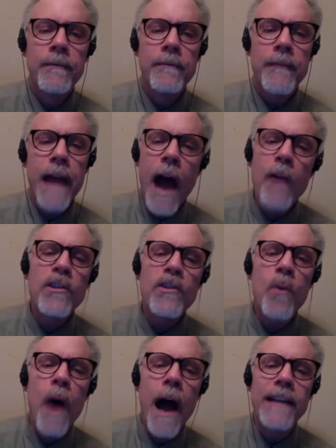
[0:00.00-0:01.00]
How did
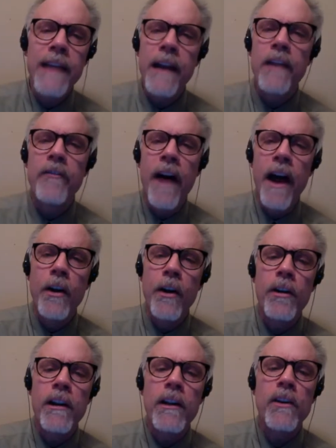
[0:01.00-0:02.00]
you identify
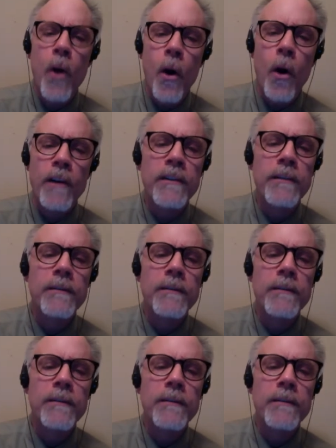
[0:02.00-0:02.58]
her in court?